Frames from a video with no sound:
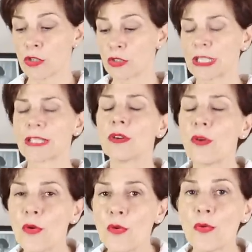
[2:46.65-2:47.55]
you can
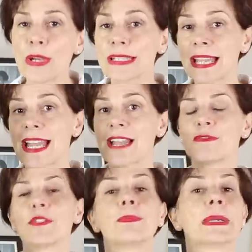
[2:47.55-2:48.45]
always
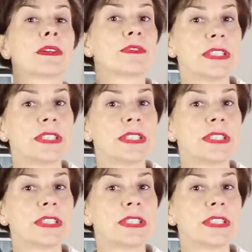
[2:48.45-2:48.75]
have a pair of